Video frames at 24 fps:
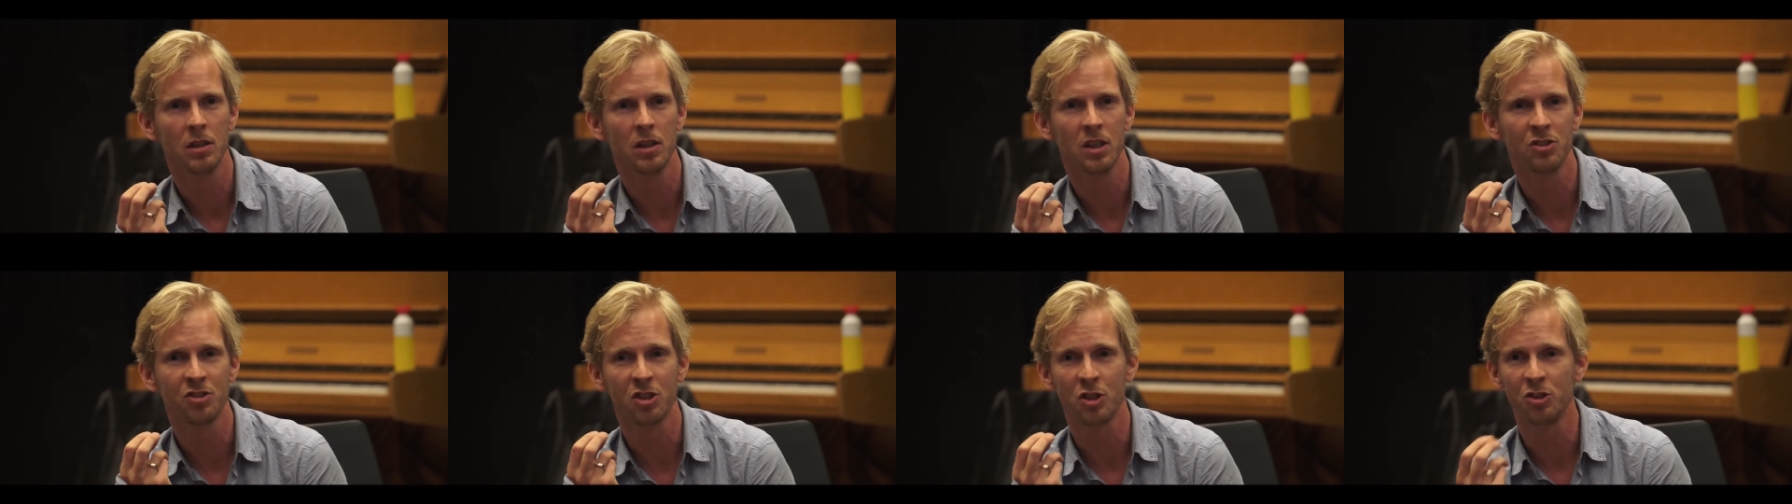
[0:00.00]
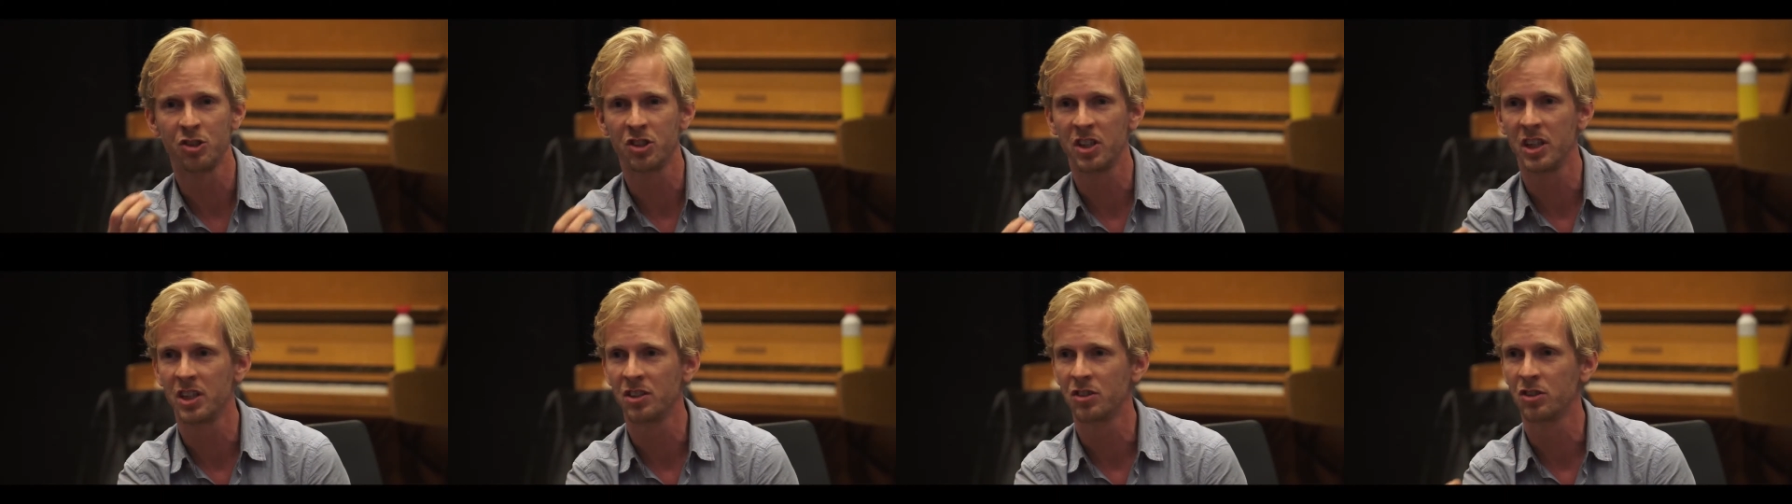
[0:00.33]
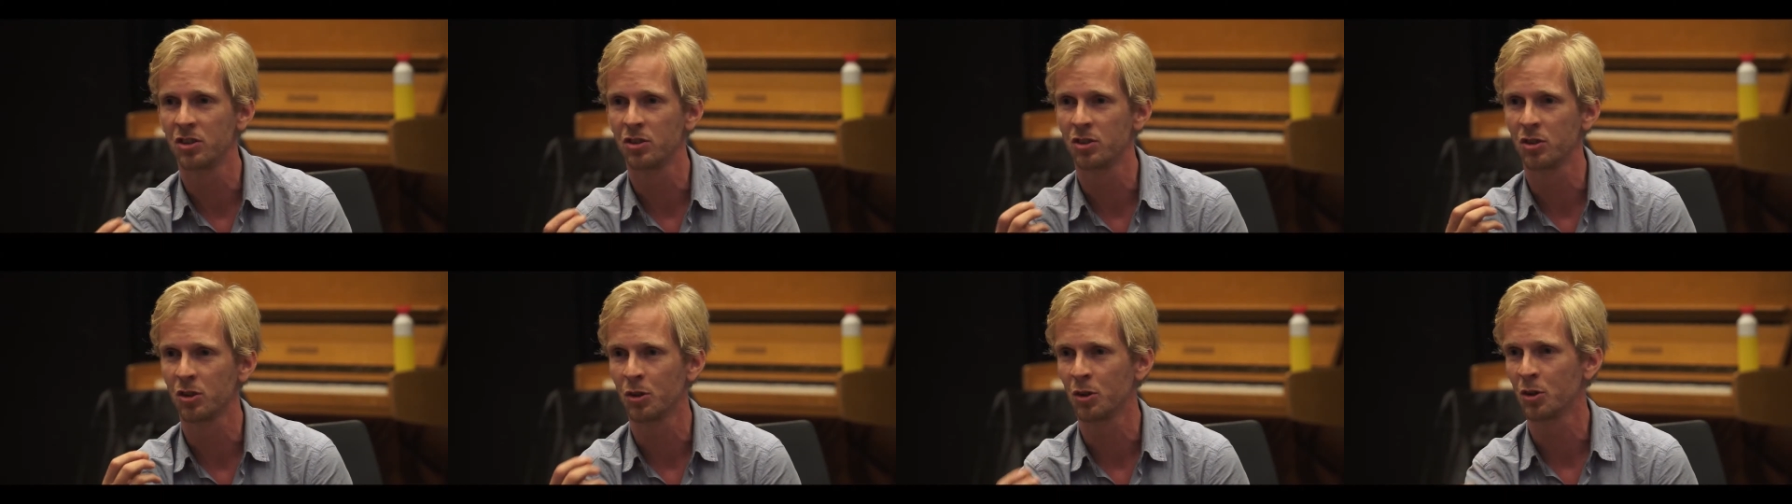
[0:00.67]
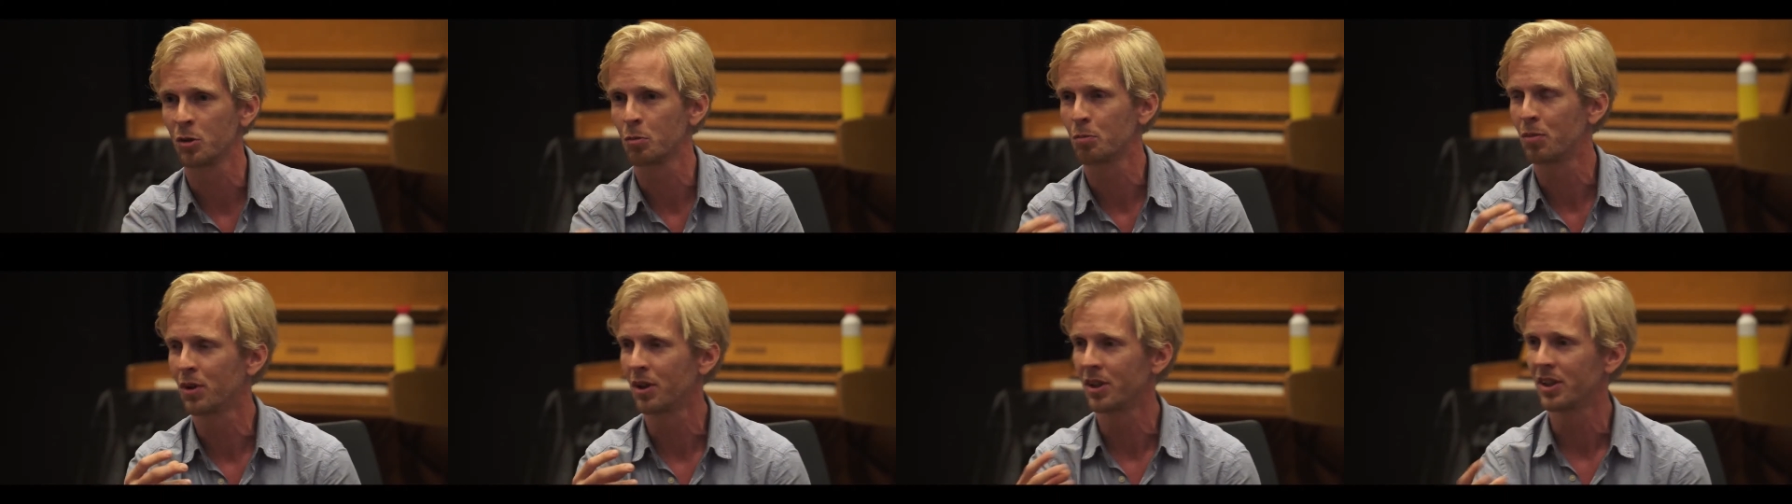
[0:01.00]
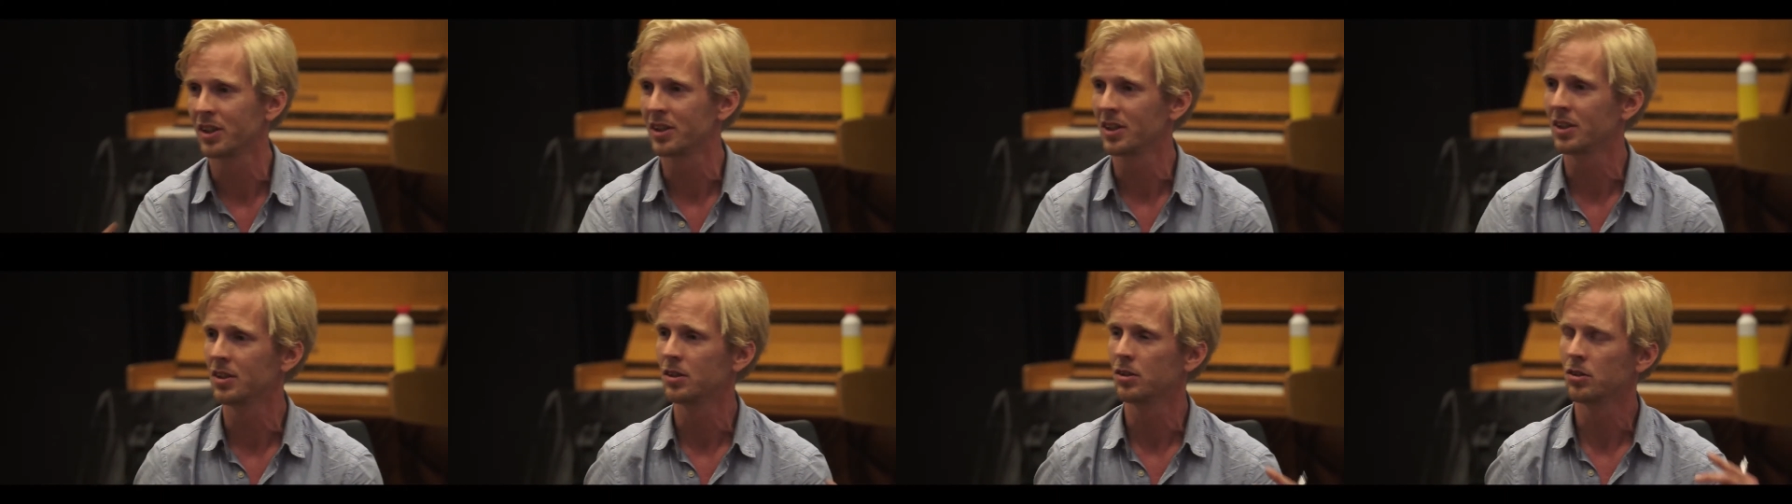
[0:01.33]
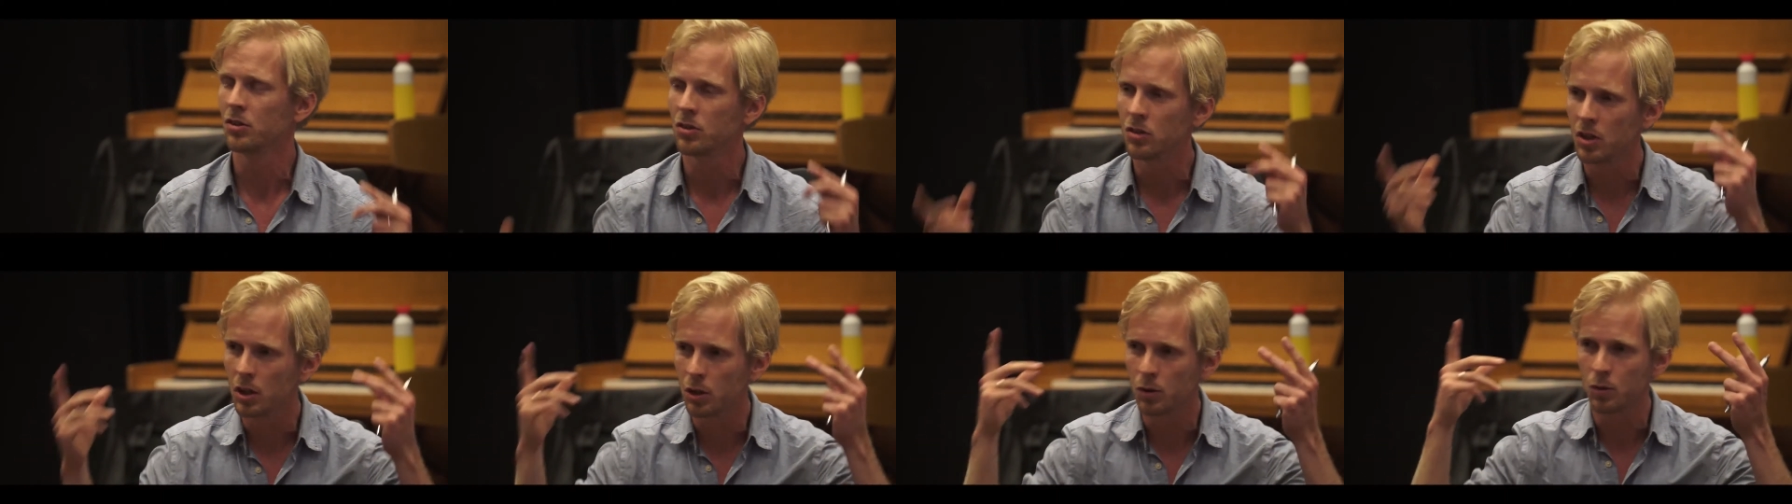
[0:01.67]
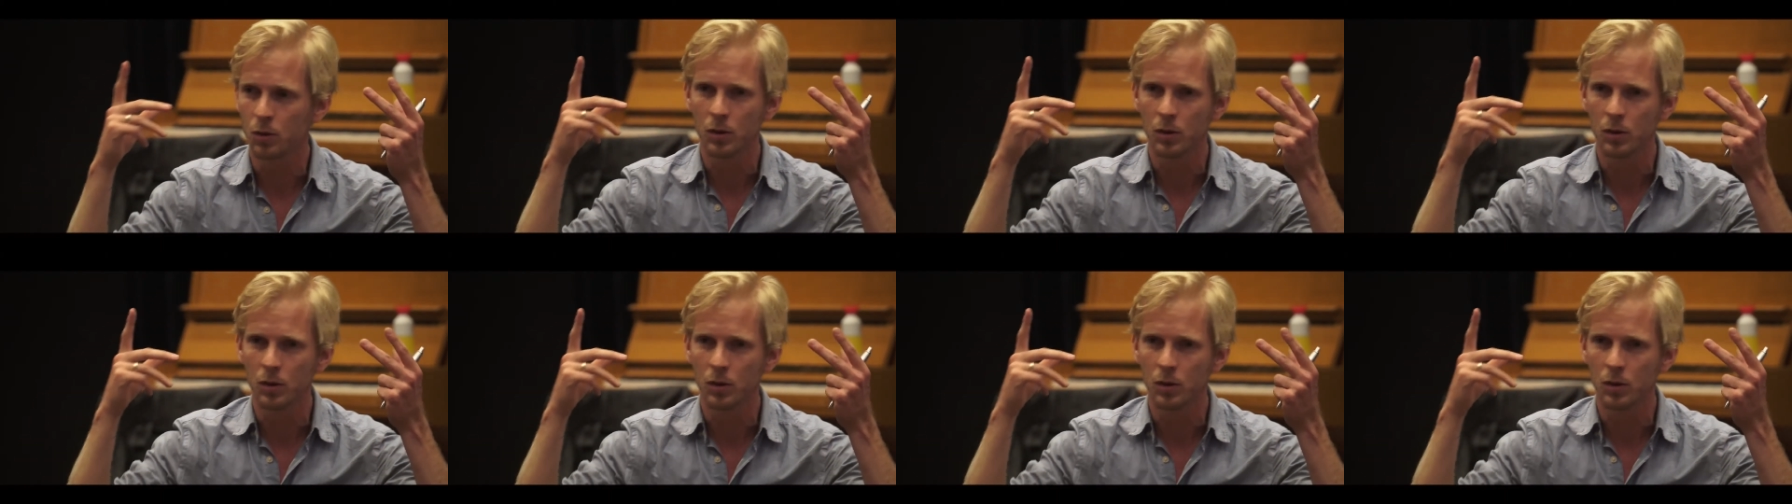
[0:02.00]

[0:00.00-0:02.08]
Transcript: associations on the party. So